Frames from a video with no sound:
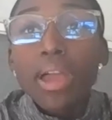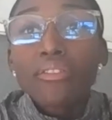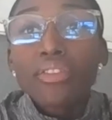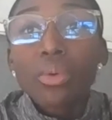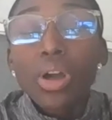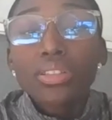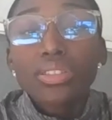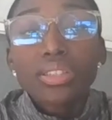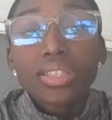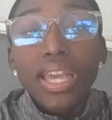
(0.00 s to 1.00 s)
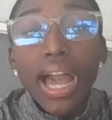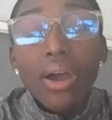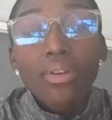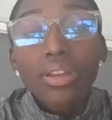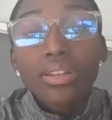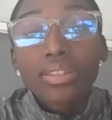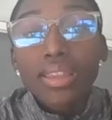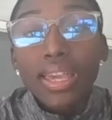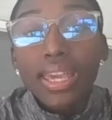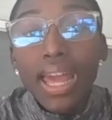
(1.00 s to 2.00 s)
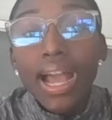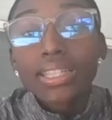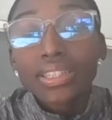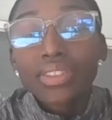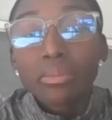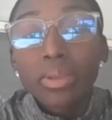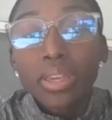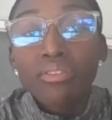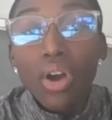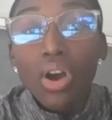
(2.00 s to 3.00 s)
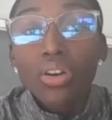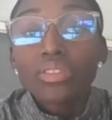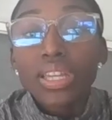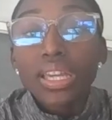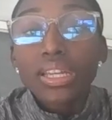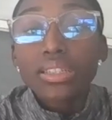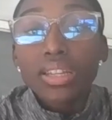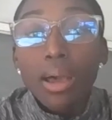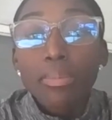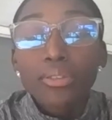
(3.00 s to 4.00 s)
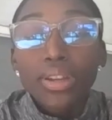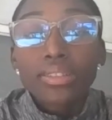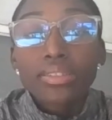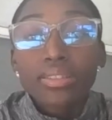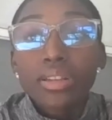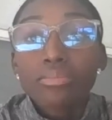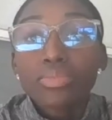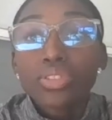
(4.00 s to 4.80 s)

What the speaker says: everyone to see how it is that they can actively be involved in stopping racism.